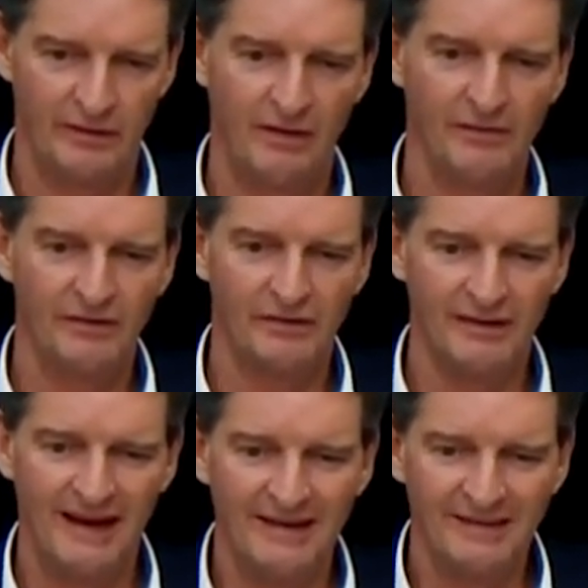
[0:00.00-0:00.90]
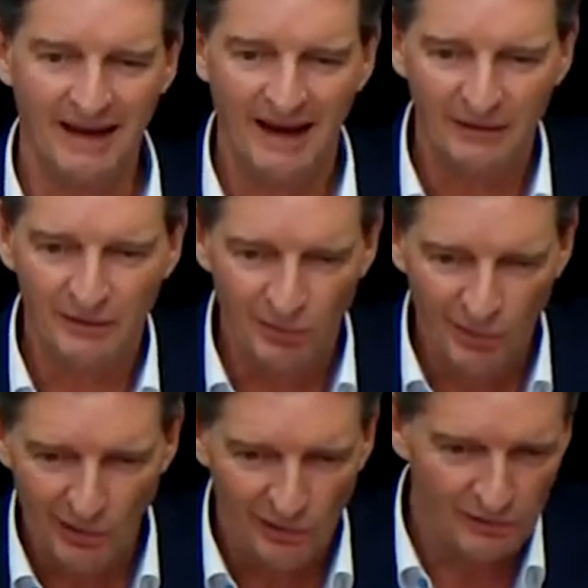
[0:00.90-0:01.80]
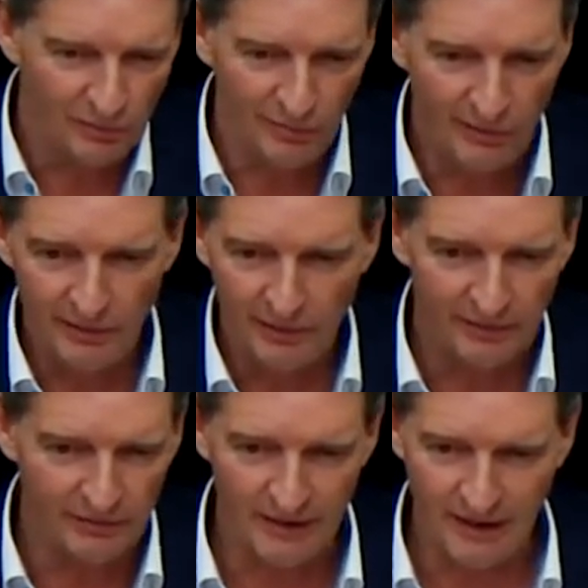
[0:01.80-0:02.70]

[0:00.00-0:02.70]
understand how the world works,